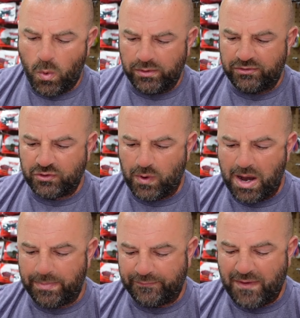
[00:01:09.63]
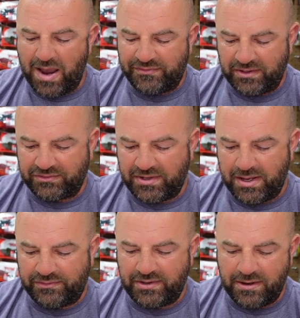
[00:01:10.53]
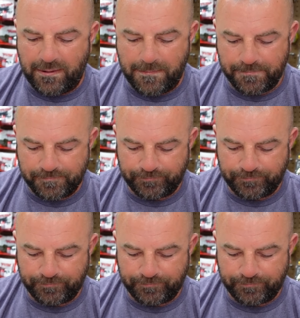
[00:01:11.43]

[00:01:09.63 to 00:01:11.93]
We'll just grab the 5/16s here.